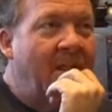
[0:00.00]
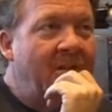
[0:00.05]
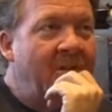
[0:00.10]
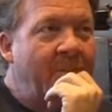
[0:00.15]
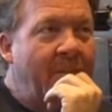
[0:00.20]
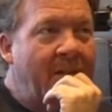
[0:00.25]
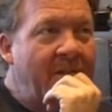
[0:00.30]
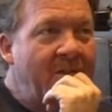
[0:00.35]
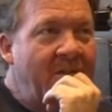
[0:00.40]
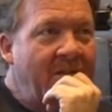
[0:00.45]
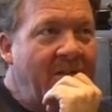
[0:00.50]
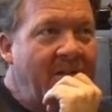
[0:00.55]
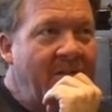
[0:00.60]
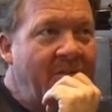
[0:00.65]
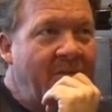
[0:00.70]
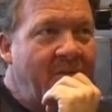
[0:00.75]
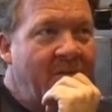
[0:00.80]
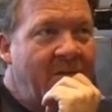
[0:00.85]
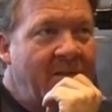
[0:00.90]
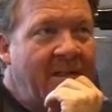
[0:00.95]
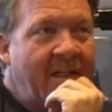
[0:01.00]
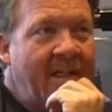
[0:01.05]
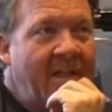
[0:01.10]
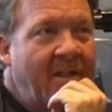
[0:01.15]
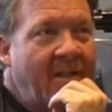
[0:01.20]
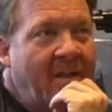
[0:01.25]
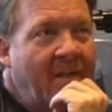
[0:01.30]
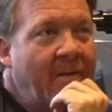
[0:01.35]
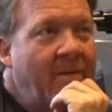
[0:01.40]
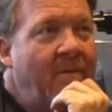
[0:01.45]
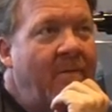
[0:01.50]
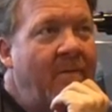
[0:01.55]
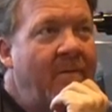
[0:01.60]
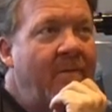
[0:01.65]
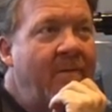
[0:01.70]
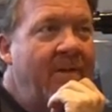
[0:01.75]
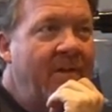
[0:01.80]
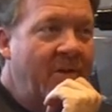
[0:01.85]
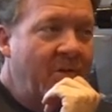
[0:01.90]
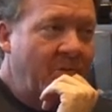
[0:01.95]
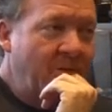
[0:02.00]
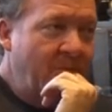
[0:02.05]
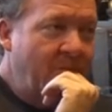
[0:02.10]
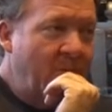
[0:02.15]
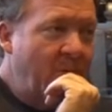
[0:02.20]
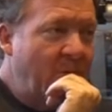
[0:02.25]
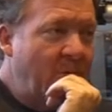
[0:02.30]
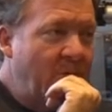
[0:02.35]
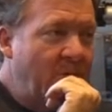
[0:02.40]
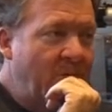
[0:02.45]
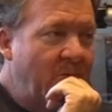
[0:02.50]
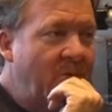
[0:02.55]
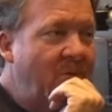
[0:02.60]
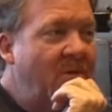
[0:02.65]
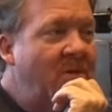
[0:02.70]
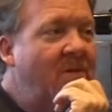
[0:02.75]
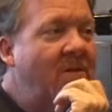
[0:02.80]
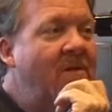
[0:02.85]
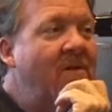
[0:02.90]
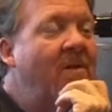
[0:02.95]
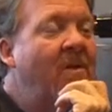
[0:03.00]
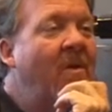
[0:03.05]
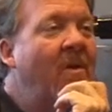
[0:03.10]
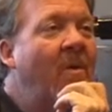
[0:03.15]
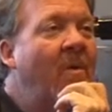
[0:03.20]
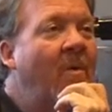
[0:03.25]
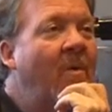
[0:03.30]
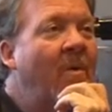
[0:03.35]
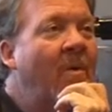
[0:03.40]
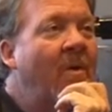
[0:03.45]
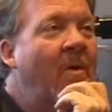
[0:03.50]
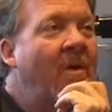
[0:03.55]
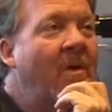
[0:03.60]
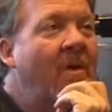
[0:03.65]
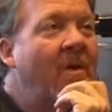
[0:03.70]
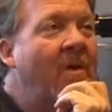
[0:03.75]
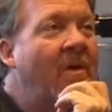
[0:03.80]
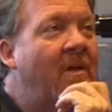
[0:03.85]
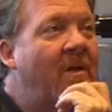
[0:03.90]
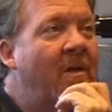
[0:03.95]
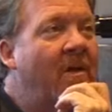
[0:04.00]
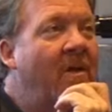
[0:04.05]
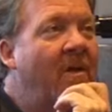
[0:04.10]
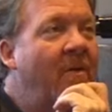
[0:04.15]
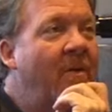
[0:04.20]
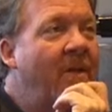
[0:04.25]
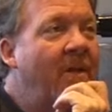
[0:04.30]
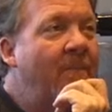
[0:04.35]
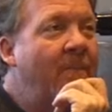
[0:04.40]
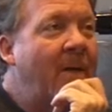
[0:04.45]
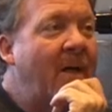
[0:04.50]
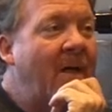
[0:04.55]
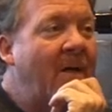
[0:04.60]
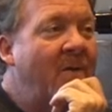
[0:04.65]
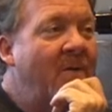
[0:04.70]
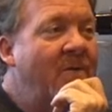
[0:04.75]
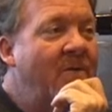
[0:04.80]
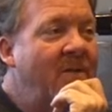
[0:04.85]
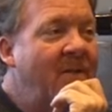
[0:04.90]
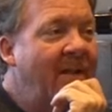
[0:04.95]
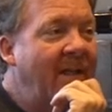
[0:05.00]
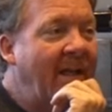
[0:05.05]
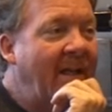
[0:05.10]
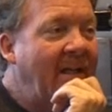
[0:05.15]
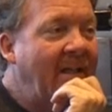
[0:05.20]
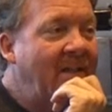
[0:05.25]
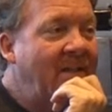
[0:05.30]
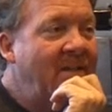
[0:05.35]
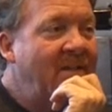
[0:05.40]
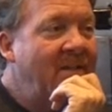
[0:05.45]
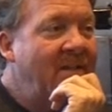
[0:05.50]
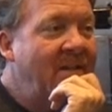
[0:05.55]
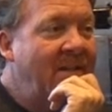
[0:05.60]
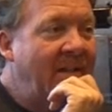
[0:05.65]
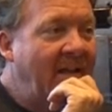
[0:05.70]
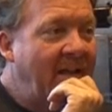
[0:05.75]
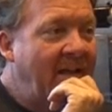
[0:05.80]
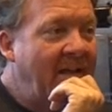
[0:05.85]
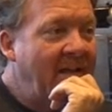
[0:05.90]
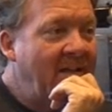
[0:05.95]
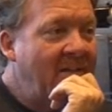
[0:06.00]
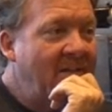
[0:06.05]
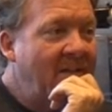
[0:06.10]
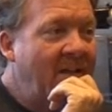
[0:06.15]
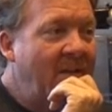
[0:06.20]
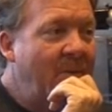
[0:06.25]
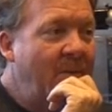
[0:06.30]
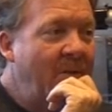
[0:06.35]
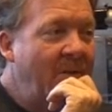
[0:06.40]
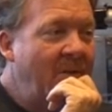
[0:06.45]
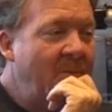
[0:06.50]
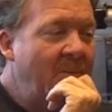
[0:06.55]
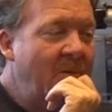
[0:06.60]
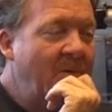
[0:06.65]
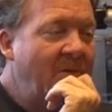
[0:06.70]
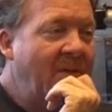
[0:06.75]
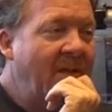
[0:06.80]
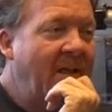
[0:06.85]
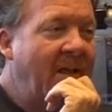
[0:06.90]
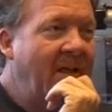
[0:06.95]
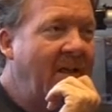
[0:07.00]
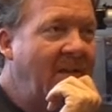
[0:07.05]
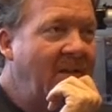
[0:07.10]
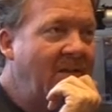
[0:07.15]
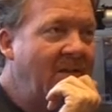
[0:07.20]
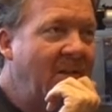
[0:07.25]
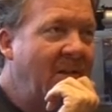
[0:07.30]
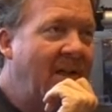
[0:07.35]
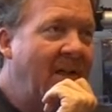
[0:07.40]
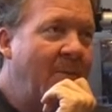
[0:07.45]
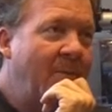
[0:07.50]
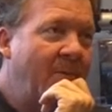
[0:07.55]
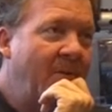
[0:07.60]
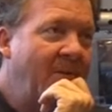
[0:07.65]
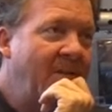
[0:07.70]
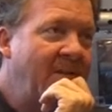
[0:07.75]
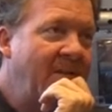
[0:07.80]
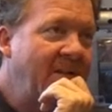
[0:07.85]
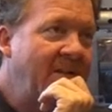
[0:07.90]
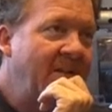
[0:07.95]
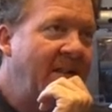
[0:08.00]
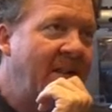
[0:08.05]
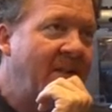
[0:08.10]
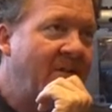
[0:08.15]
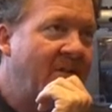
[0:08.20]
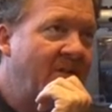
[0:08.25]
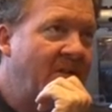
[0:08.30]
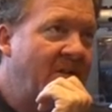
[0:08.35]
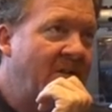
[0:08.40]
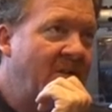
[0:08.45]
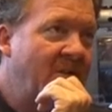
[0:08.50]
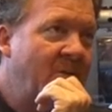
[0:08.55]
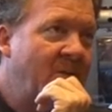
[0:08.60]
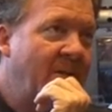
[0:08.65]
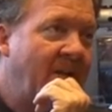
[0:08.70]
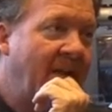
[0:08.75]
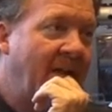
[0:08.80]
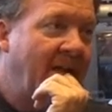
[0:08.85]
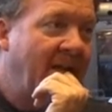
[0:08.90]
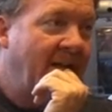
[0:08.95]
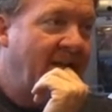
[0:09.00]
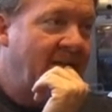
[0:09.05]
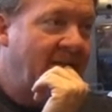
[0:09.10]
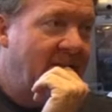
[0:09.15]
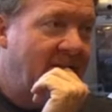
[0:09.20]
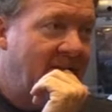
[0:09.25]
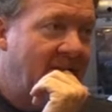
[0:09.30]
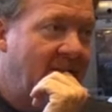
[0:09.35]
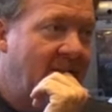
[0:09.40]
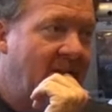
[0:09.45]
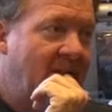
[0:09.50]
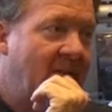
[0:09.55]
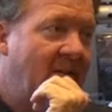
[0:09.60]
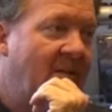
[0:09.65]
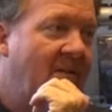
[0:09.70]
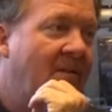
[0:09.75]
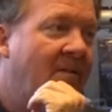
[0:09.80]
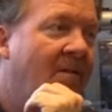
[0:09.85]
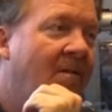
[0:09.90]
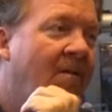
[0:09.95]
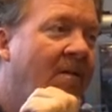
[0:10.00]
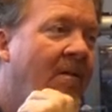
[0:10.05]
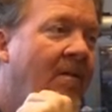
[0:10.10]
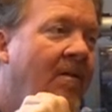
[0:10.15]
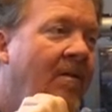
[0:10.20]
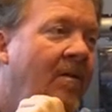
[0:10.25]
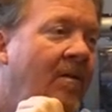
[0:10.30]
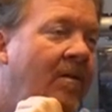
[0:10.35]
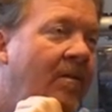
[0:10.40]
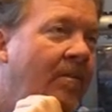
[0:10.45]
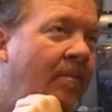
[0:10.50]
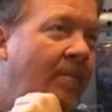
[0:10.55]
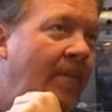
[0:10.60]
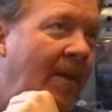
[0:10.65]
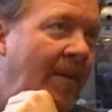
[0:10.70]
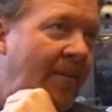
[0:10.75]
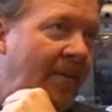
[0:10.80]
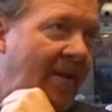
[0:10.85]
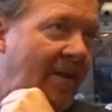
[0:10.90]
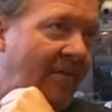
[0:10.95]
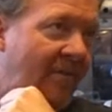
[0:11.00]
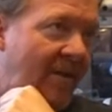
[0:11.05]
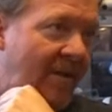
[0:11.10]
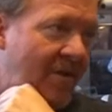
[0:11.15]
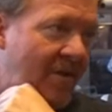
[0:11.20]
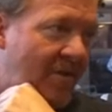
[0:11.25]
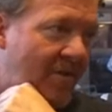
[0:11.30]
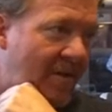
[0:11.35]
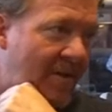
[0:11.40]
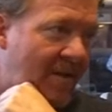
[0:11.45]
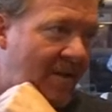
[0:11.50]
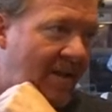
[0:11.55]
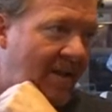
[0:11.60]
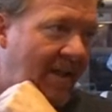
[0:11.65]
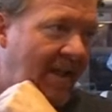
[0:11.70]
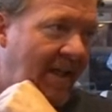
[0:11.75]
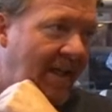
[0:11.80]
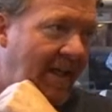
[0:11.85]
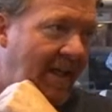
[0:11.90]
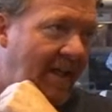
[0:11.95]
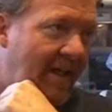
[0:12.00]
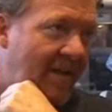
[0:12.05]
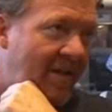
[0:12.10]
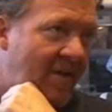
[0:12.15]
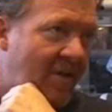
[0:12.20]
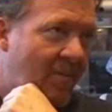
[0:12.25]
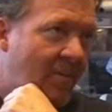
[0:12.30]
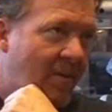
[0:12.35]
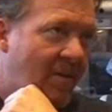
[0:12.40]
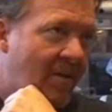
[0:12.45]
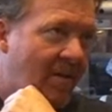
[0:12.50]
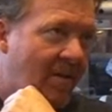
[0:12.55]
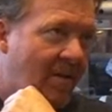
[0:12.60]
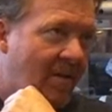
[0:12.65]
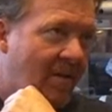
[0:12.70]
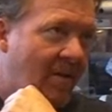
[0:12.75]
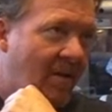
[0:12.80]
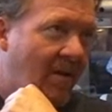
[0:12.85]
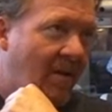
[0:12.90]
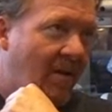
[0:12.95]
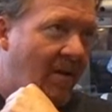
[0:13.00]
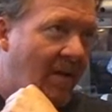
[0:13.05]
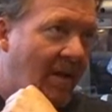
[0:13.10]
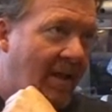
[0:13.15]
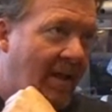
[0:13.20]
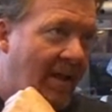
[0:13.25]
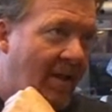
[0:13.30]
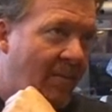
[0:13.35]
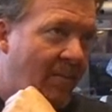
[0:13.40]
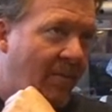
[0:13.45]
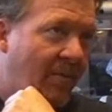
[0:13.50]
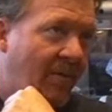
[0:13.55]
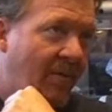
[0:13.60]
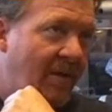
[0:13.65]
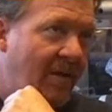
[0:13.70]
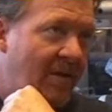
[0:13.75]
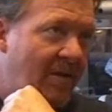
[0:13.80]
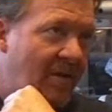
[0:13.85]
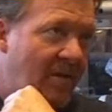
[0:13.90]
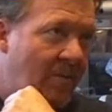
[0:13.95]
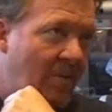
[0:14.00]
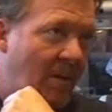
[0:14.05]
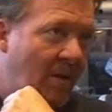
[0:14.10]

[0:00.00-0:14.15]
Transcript: especially if you decide to distribute or go into bottles and cans and kegs like we do most guys. A lot of breweries these days are just doing kegs. Okay. Maybe they venture into cans, but a lot of breweries, the